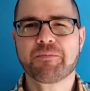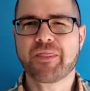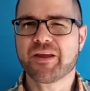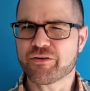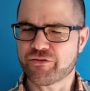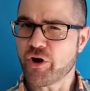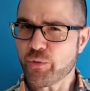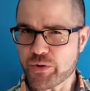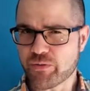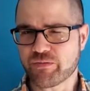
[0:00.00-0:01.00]
There's no
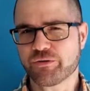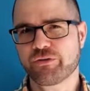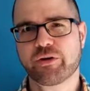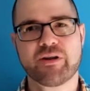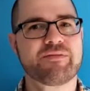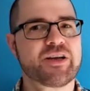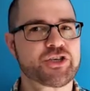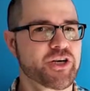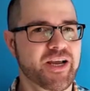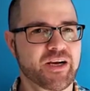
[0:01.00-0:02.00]
universal
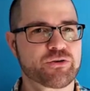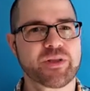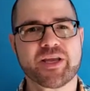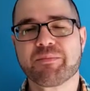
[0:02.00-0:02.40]
convention, actually.